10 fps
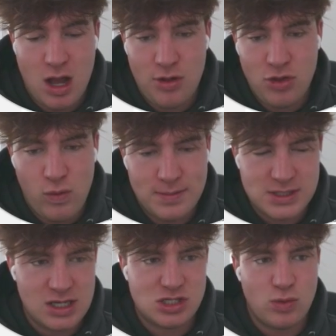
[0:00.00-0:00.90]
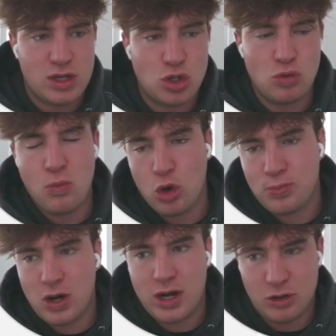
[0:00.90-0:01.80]
on the website is so we can do more
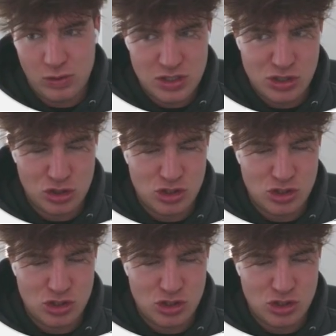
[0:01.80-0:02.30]
product research,